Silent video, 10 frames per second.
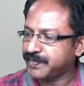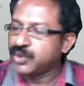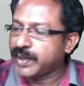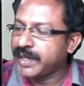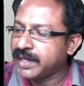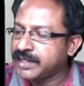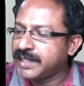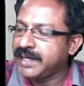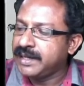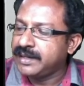So here is
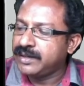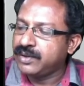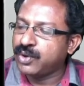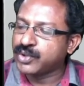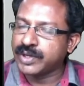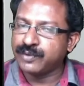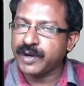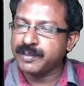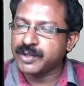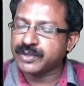the horizontal
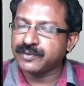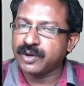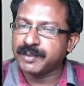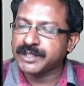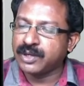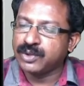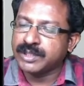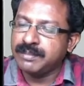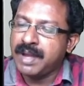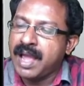fibers of corpus
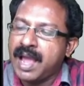callosum,